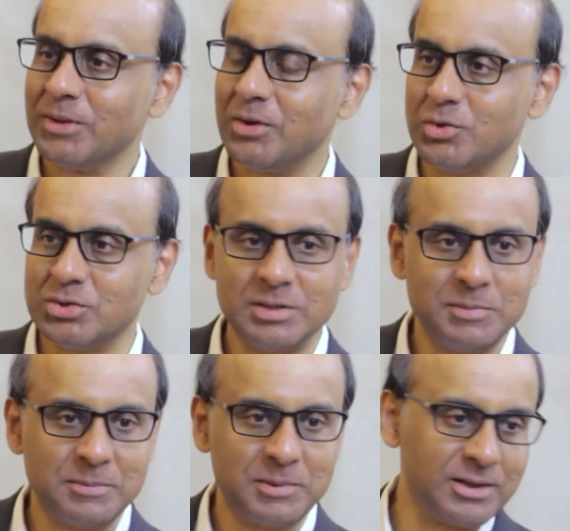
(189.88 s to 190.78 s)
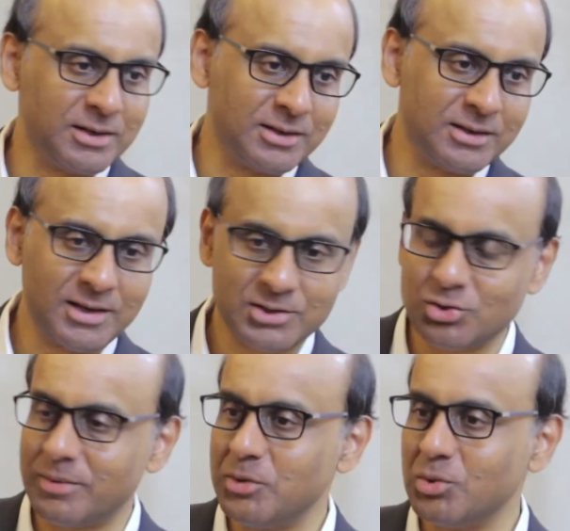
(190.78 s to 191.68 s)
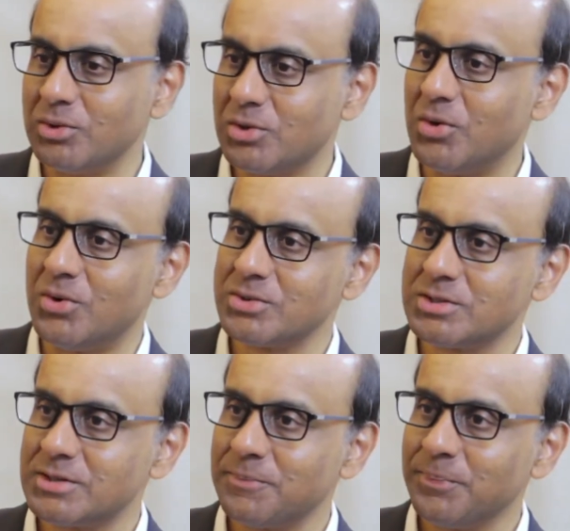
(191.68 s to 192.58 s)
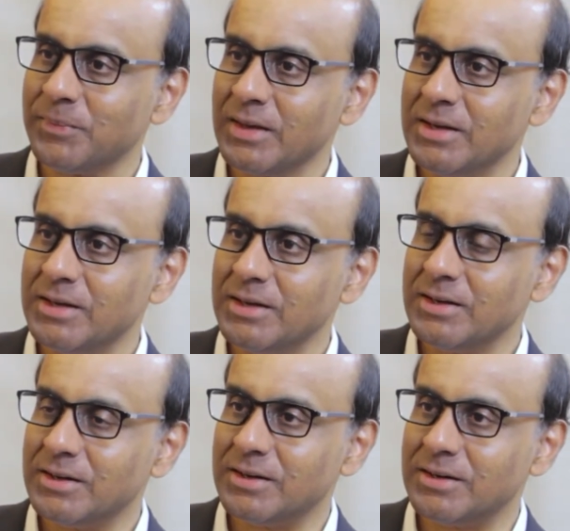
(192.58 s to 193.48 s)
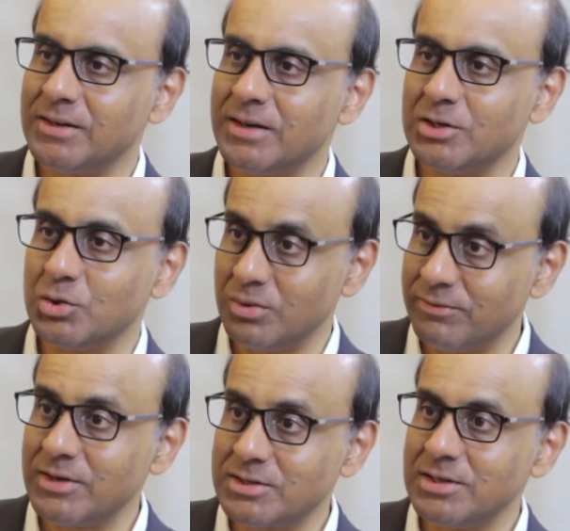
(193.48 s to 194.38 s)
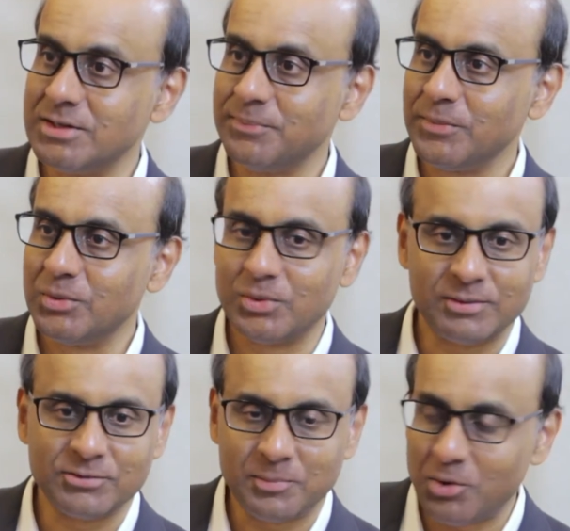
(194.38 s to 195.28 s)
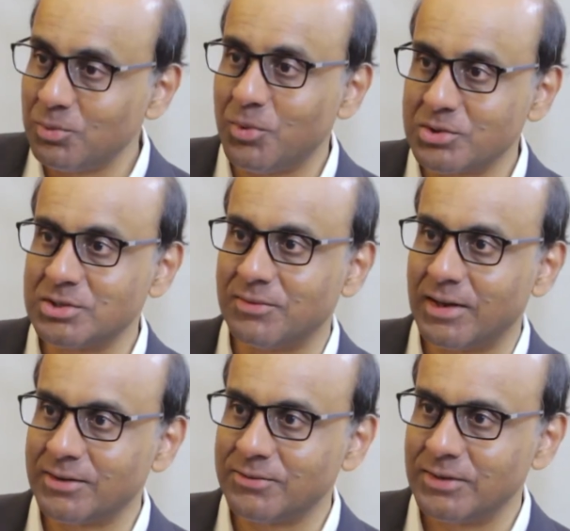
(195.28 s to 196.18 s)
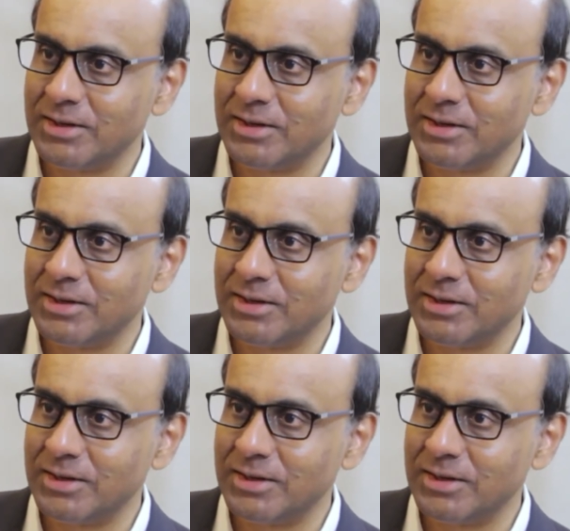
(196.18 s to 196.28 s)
or you see people in an extramural cause at a university who come from all walks of life,